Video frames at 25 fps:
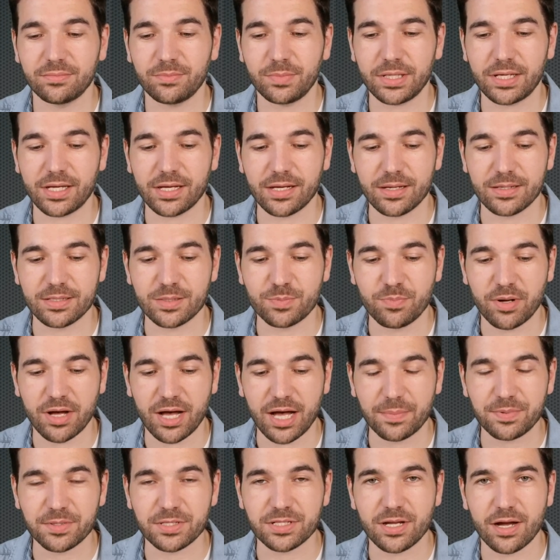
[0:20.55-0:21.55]
because
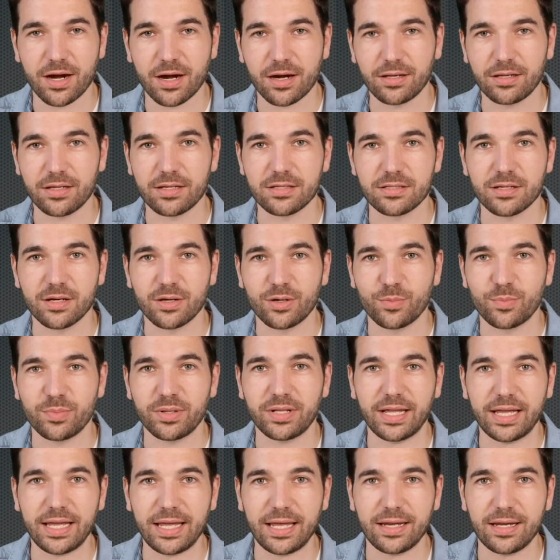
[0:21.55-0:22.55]
pop star Lizzo
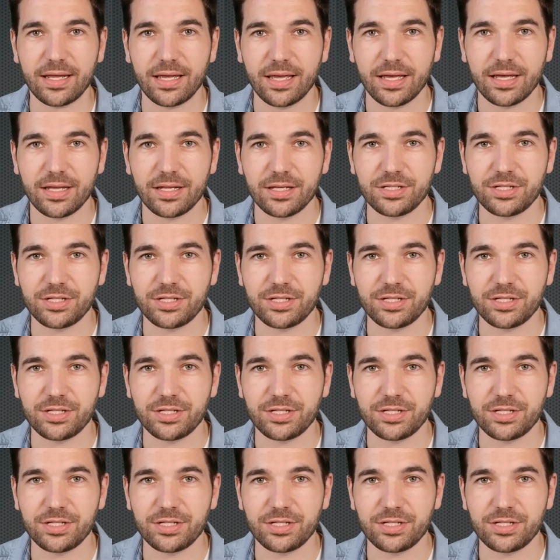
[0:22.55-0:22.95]
played